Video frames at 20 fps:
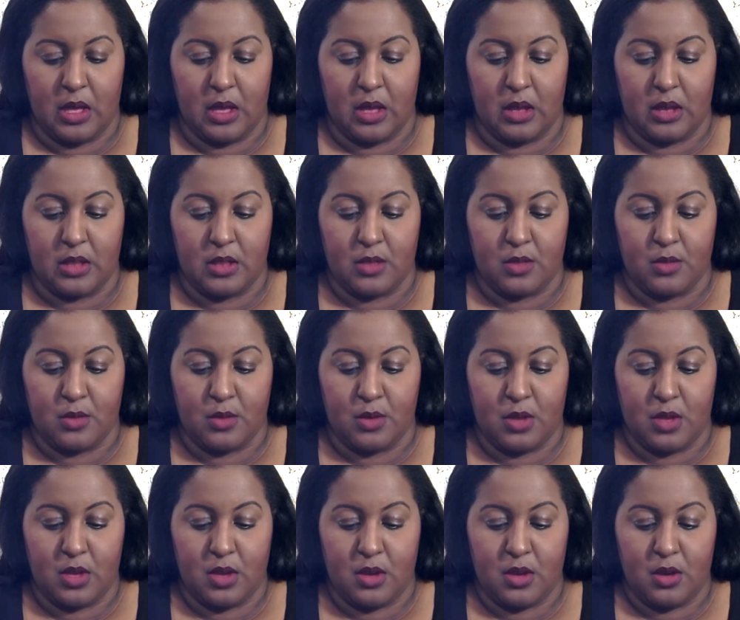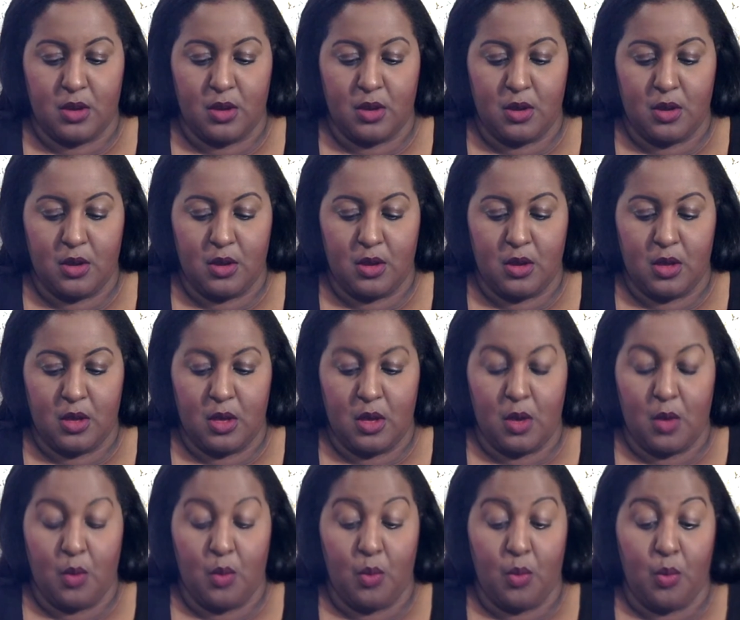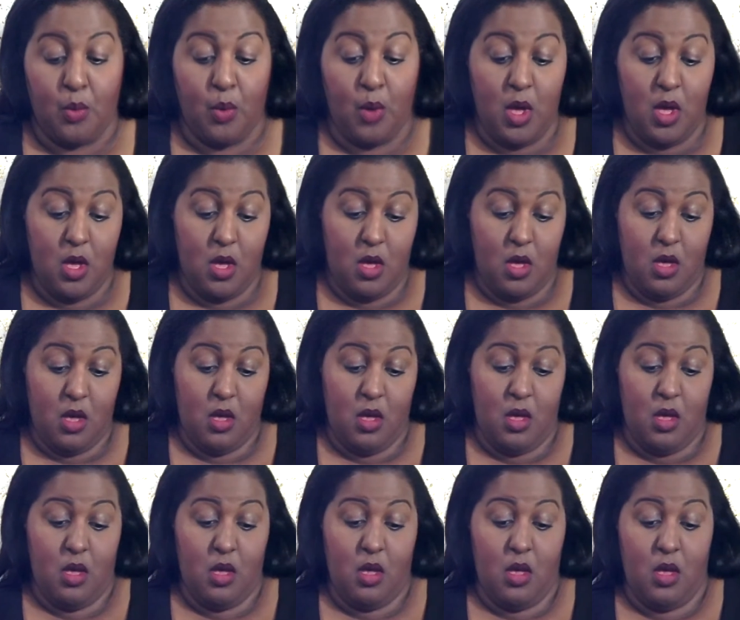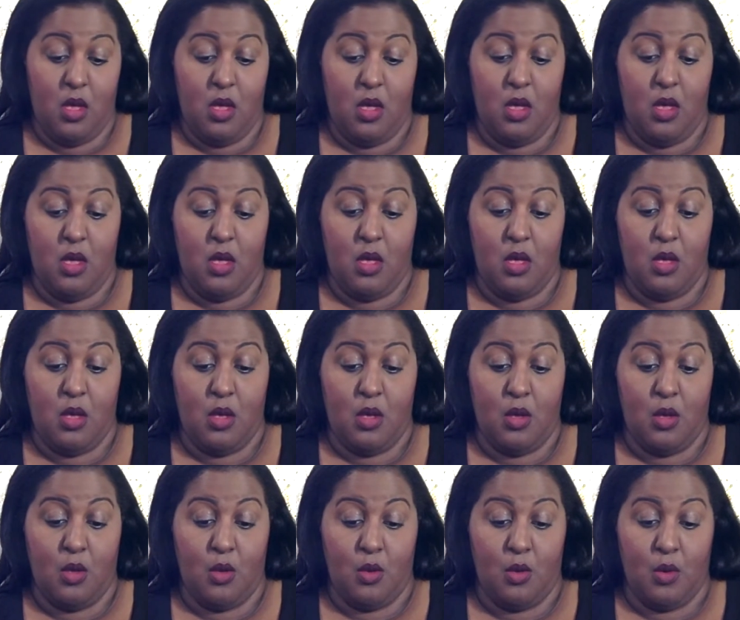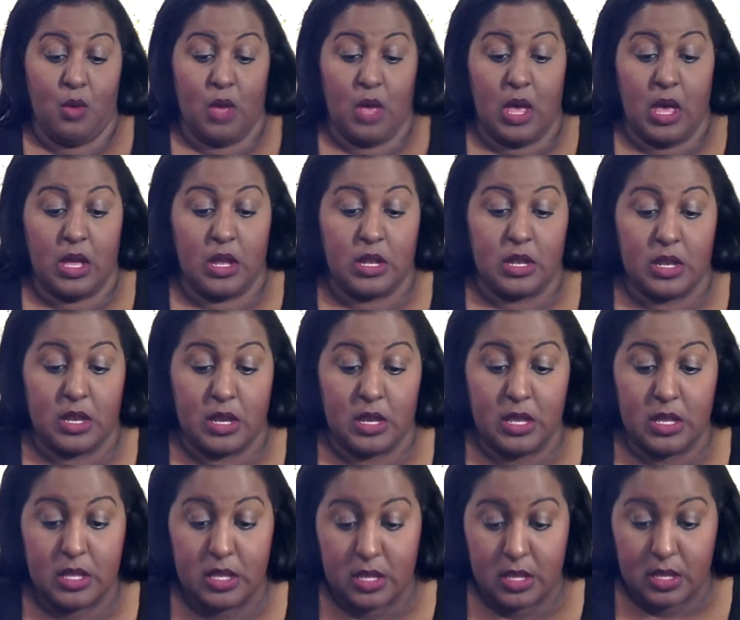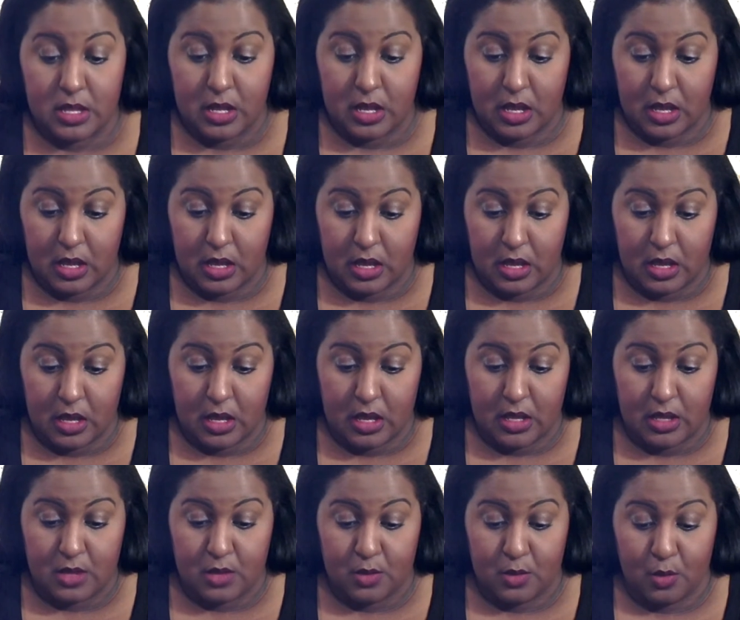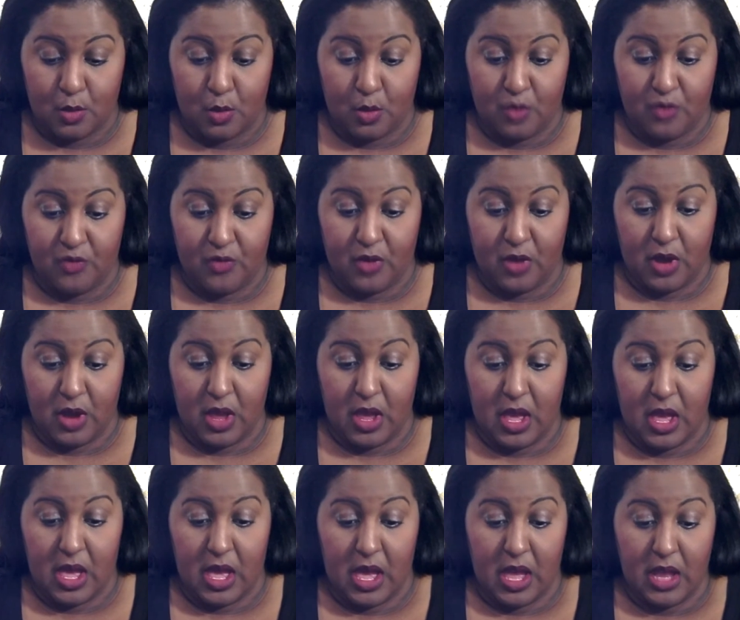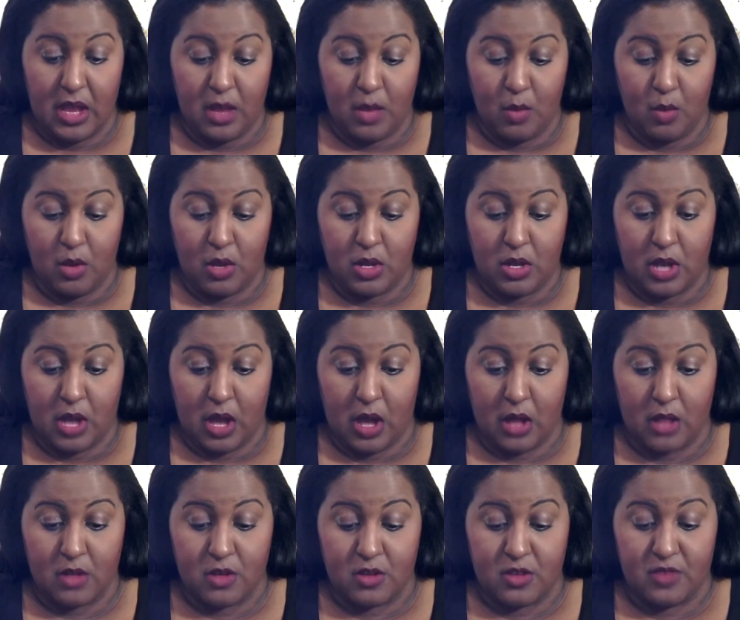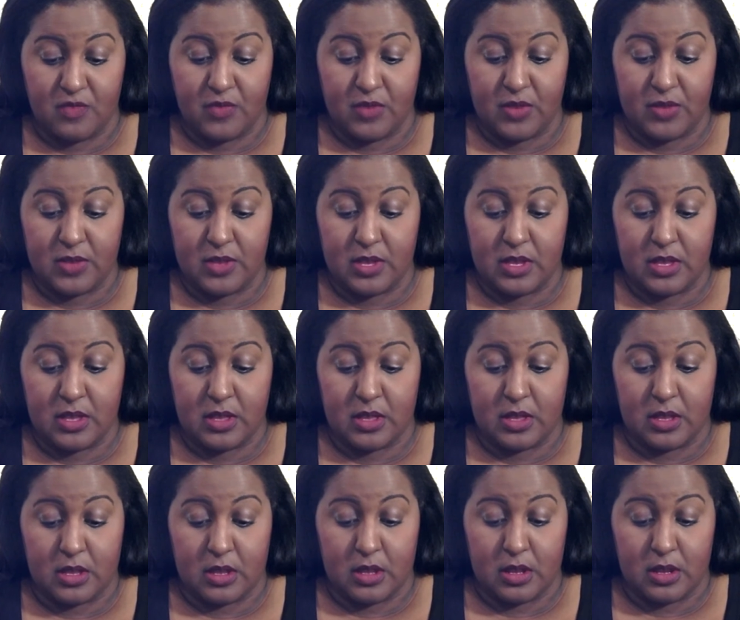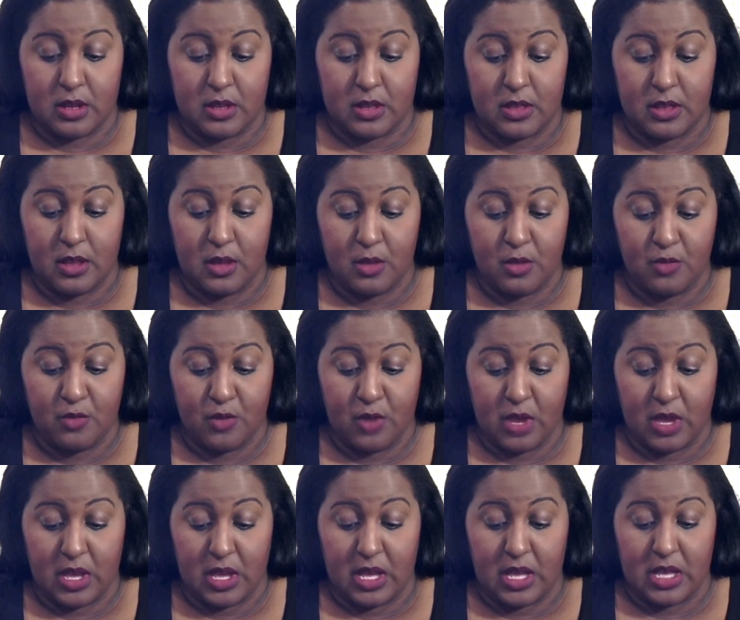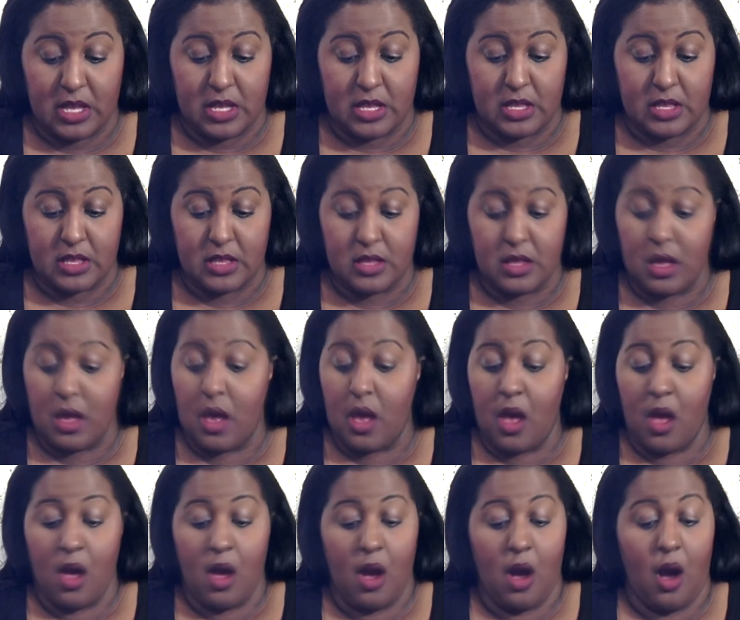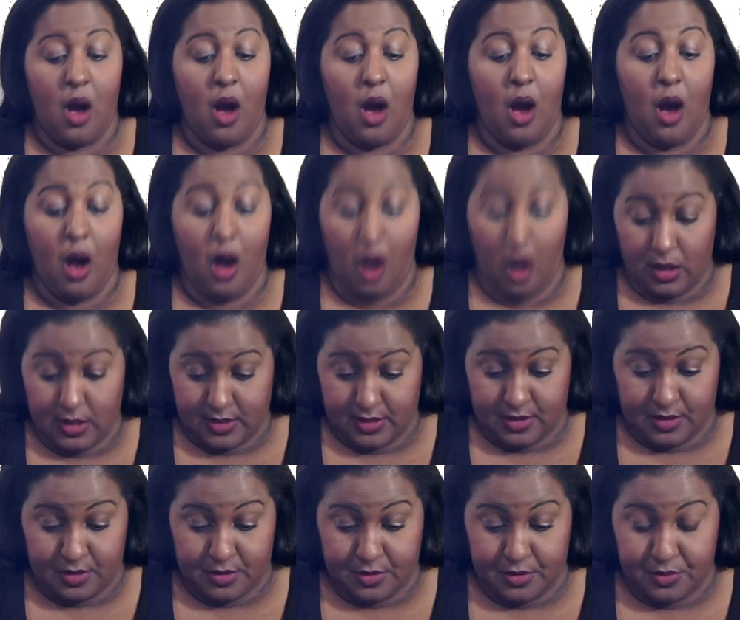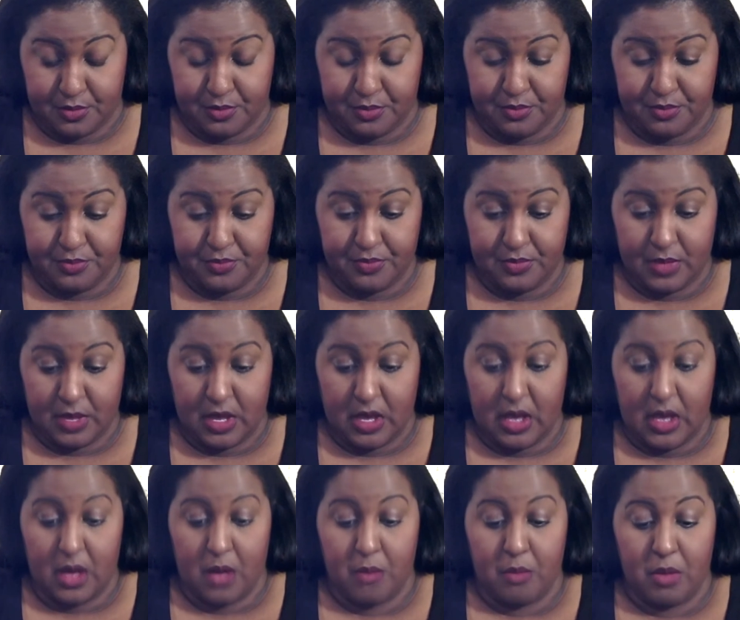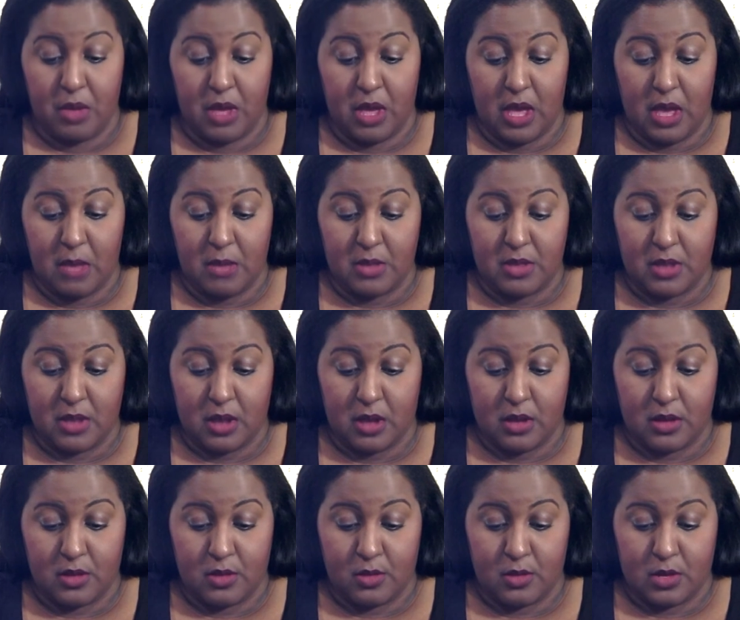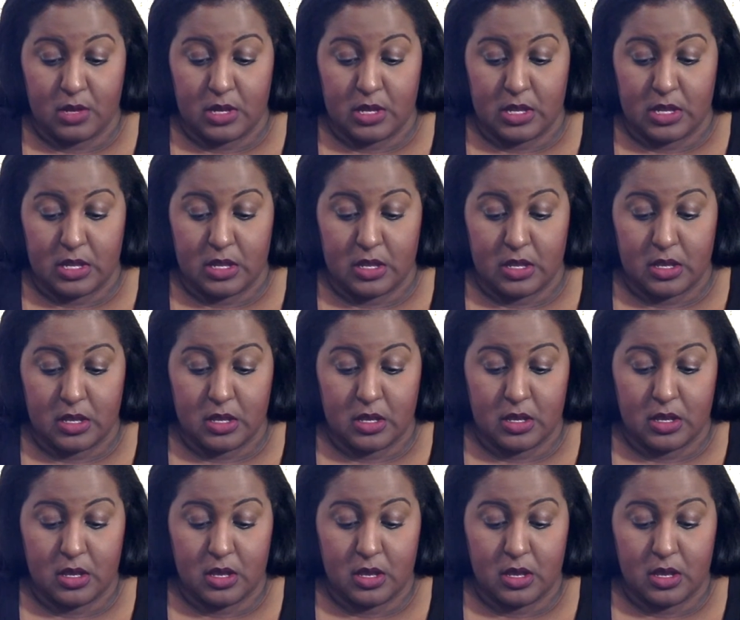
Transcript: And it's on there. Whoa! This thing is going for $81.15. The sales rank is awesome, but Amazon is on the listing.